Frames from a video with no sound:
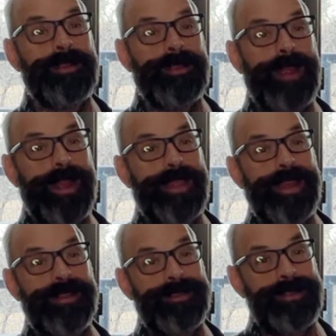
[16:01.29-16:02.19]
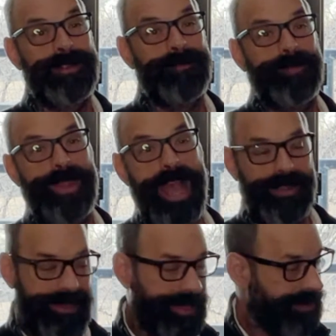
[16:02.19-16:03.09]
Yeah. And then now
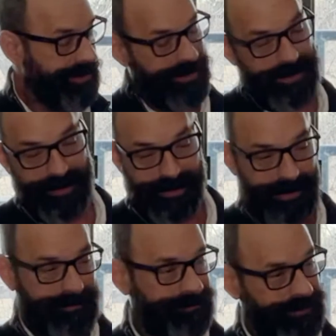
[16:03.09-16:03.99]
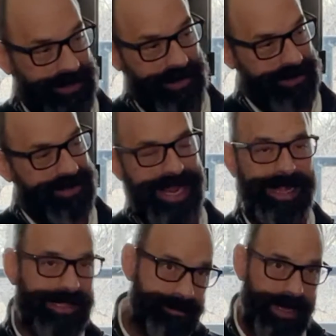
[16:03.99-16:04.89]
you get your
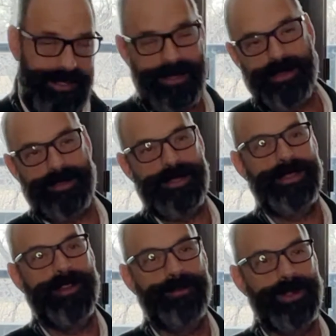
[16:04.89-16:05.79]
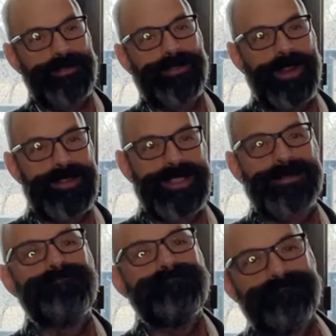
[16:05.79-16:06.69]
daily mixes and stuff put in front of you. It's like,
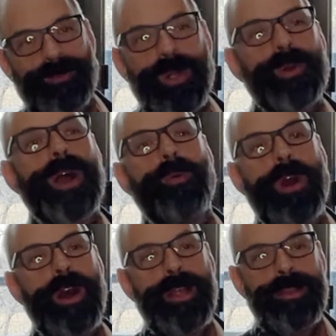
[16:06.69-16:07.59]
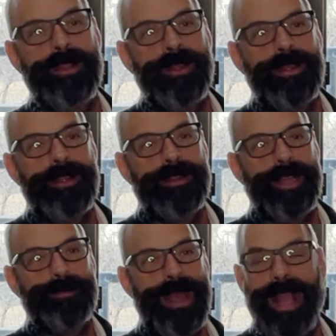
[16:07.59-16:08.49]
what do I want?
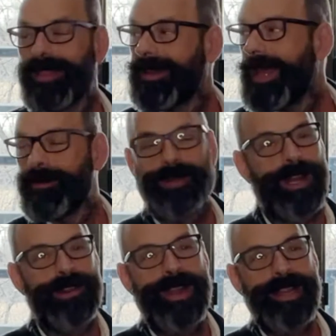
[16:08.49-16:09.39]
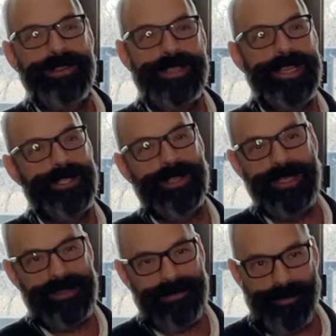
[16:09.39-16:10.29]
Like back in the day, you put on a radio station
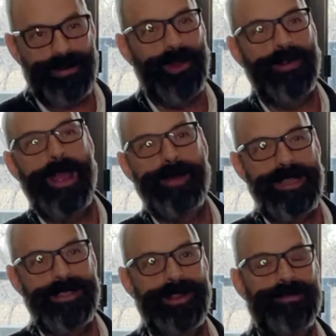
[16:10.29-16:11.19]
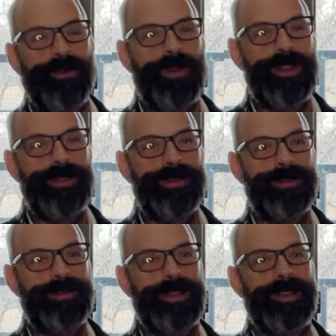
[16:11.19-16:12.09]
and the programming is there for you.
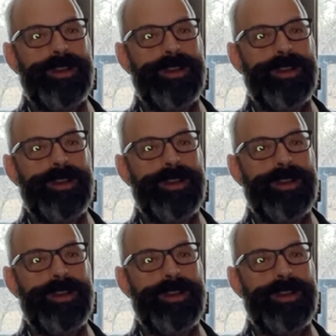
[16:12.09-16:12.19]
Right.